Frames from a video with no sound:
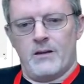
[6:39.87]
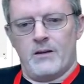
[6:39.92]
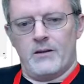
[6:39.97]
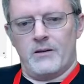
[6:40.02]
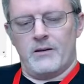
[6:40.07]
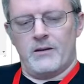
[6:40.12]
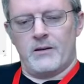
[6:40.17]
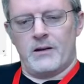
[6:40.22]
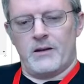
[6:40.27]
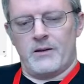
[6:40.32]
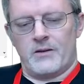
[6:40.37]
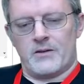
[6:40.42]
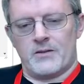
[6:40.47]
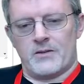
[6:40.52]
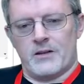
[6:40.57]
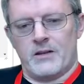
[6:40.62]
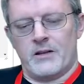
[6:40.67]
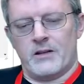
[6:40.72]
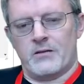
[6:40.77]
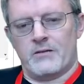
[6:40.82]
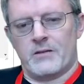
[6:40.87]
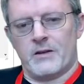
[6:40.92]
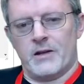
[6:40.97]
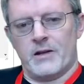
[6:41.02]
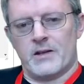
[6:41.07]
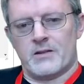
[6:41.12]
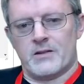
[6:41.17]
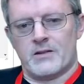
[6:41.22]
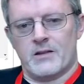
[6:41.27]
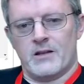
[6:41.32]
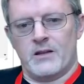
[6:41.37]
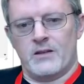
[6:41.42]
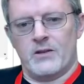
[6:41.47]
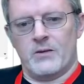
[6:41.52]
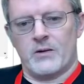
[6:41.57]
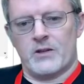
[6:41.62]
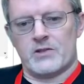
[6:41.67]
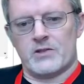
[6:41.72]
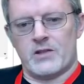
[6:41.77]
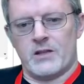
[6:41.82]
there's an interface in
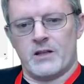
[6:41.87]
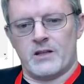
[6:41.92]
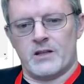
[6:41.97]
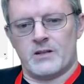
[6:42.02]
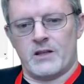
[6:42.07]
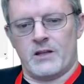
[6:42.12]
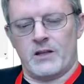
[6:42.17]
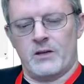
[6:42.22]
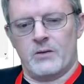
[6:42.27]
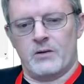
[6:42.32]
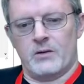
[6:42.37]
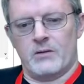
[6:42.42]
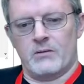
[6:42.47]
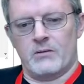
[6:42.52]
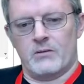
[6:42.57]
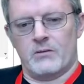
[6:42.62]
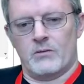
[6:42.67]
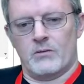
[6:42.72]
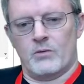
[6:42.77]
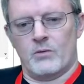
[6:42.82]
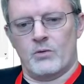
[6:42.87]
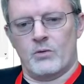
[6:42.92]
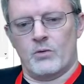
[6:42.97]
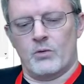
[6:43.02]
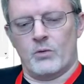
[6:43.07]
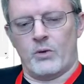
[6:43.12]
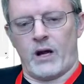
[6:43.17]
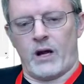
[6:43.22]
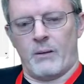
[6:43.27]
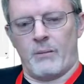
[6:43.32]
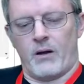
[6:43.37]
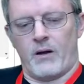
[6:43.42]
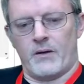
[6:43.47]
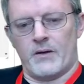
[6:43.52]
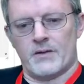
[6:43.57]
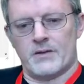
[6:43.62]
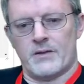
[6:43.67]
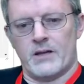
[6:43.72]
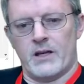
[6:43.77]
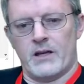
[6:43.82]
USGS that you can grab all
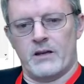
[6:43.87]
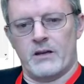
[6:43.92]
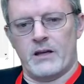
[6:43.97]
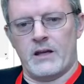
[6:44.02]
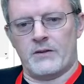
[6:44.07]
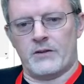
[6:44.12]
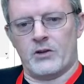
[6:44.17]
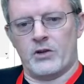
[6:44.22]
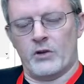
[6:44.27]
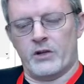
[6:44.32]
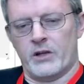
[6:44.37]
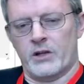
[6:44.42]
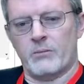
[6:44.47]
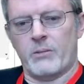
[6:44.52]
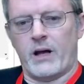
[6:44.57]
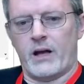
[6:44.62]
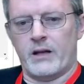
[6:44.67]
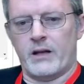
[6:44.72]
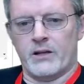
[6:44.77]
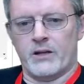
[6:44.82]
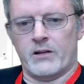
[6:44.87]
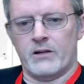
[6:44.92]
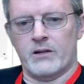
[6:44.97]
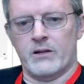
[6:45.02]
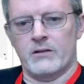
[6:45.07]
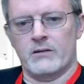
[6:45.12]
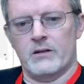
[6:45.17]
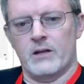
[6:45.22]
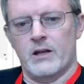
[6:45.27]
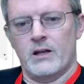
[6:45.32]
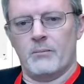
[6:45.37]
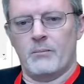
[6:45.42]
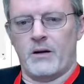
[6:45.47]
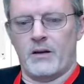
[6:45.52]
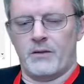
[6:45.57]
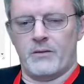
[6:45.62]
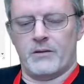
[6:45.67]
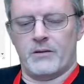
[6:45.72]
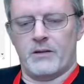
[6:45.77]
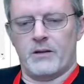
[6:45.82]
this data. You have to go year by year and
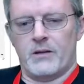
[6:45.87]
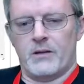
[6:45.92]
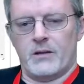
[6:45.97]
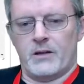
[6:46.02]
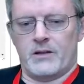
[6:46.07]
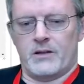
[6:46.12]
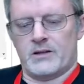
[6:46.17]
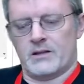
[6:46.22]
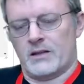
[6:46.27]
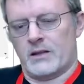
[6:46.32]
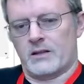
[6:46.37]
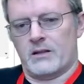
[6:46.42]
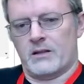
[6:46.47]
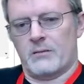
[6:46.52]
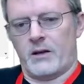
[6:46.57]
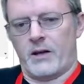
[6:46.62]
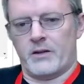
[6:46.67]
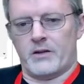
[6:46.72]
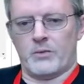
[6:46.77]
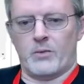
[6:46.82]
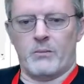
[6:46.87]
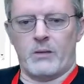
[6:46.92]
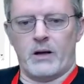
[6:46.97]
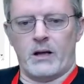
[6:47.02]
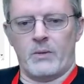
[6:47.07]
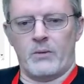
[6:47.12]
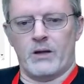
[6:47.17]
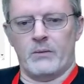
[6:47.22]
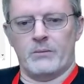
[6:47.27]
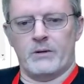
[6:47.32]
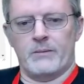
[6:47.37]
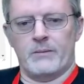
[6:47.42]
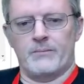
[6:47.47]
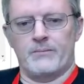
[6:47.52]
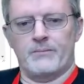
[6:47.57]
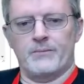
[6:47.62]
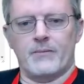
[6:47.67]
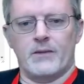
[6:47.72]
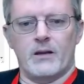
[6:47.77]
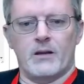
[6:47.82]
month and select the months one by one, but
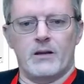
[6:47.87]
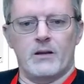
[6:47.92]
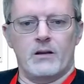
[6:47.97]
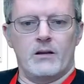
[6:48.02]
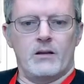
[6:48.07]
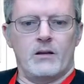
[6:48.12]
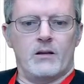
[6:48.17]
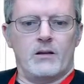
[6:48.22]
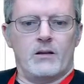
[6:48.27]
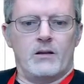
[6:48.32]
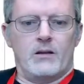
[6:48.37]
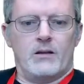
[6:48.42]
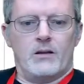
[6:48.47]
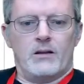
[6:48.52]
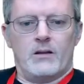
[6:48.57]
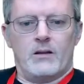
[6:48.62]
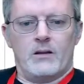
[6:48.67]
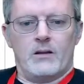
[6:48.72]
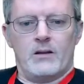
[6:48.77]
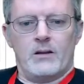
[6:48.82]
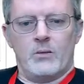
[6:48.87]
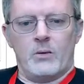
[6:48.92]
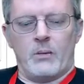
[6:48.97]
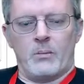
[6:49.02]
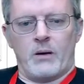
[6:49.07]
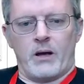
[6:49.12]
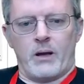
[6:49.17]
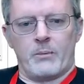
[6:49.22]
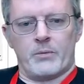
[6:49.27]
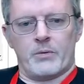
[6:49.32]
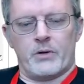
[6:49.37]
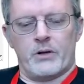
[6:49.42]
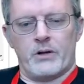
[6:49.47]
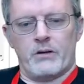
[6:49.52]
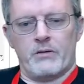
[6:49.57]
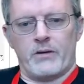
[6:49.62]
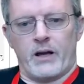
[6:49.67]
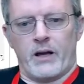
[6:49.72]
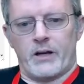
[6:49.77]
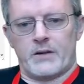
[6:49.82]
it went by pretty
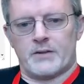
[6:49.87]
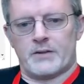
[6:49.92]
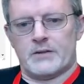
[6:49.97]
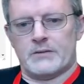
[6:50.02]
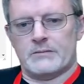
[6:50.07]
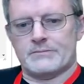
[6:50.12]
fast.